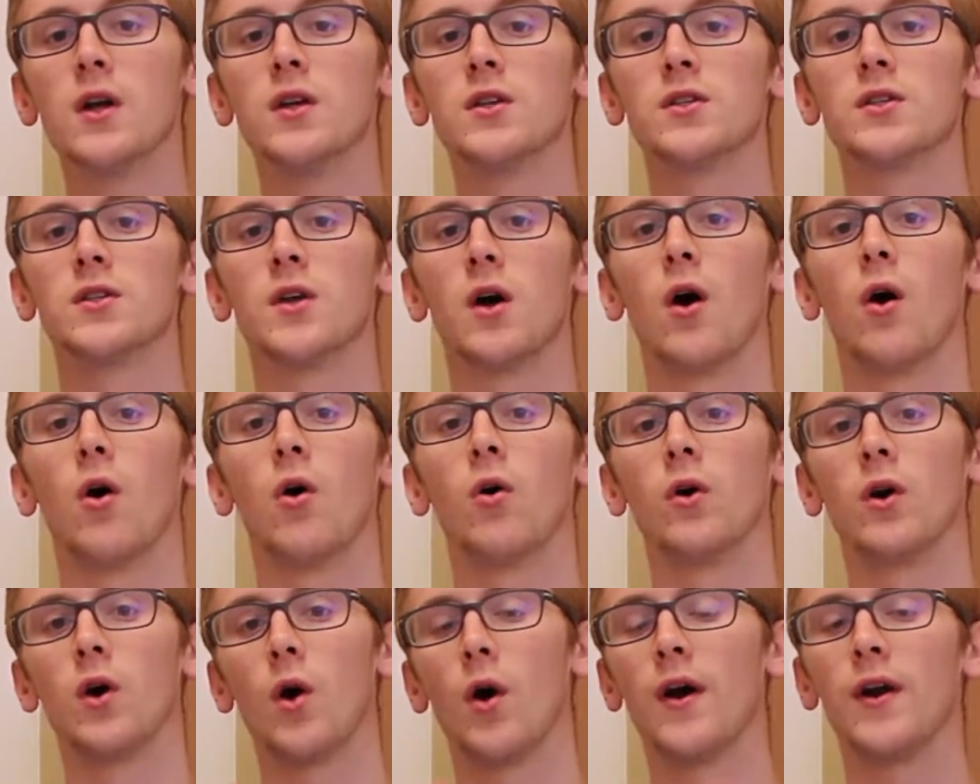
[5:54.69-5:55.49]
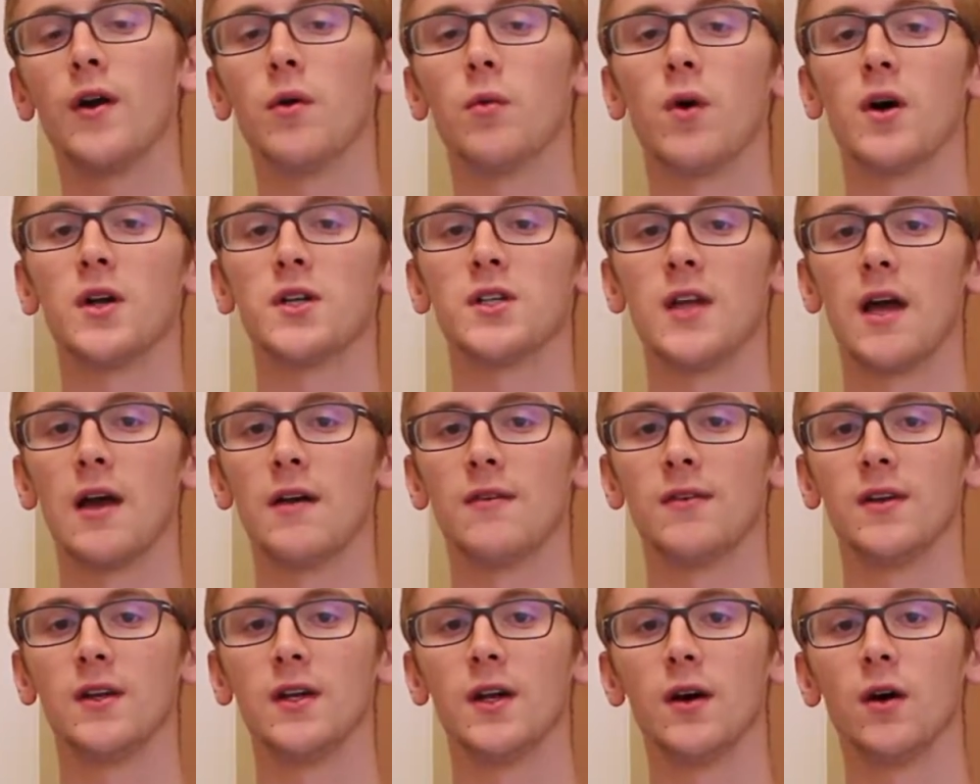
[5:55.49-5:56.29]
So go ahead and watch
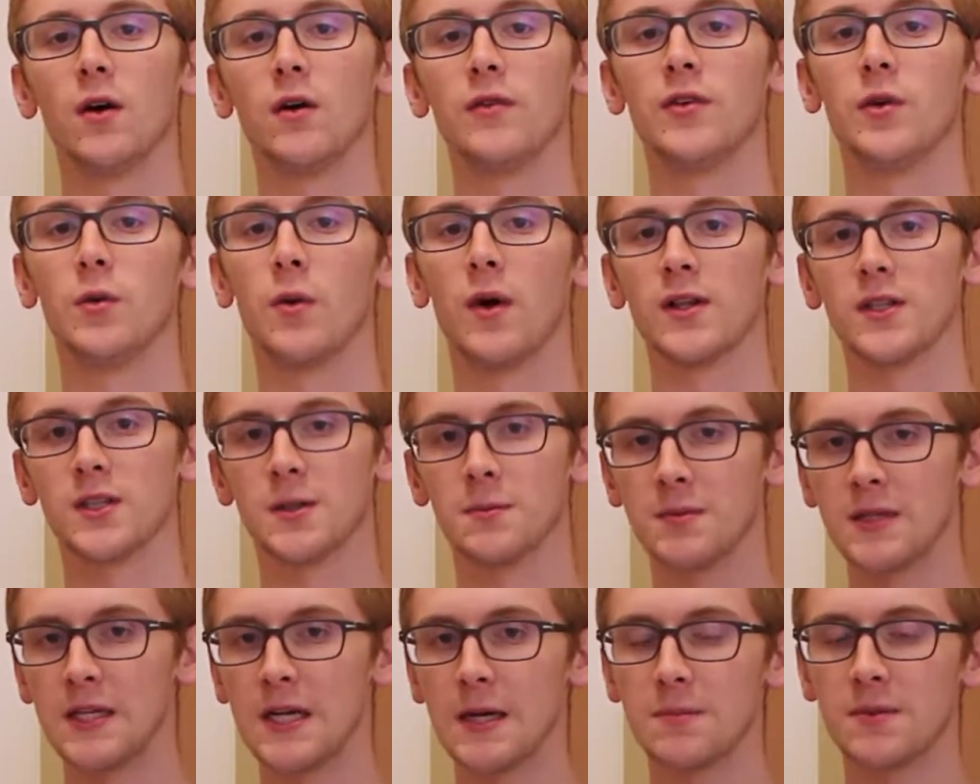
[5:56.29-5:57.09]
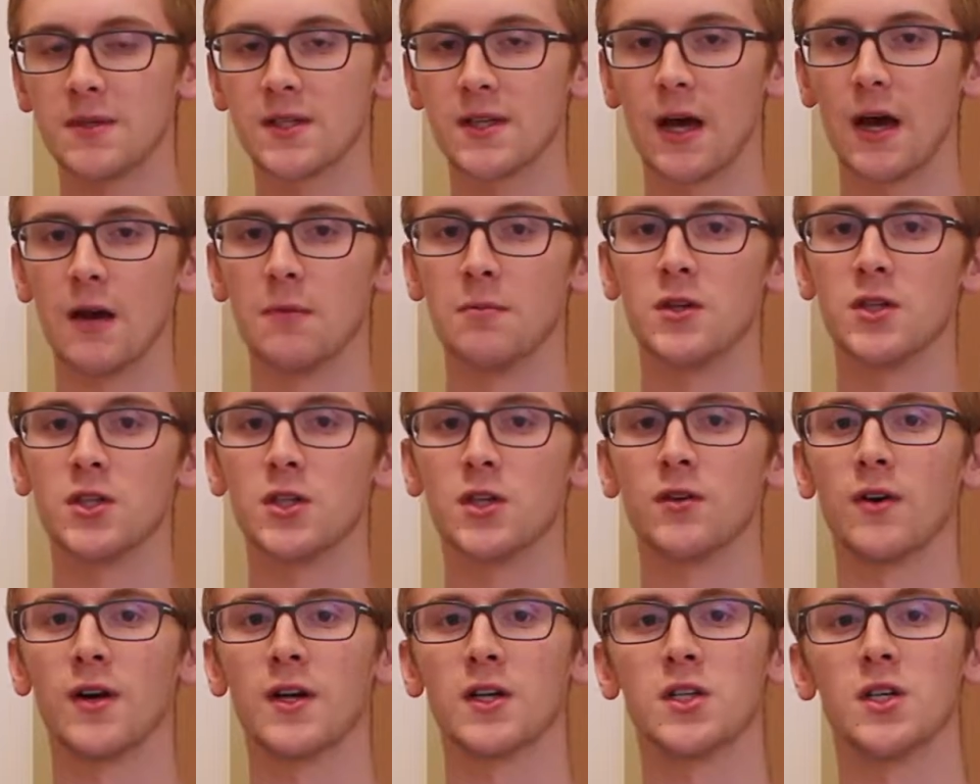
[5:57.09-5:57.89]
that video if you want some tips on
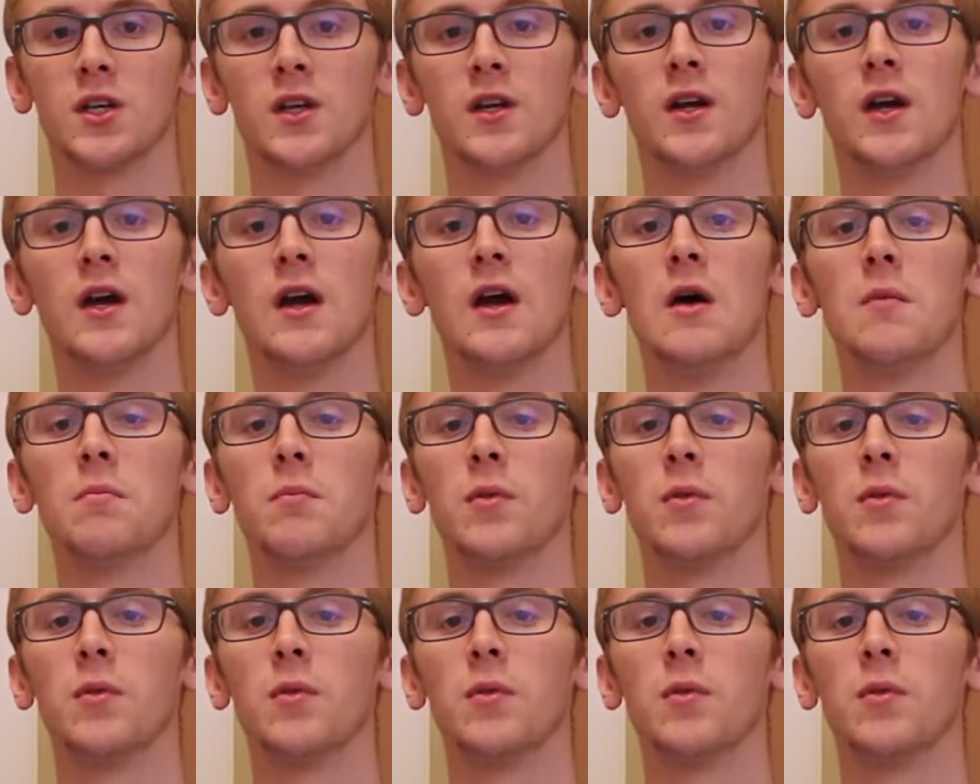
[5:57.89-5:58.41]
misdirection.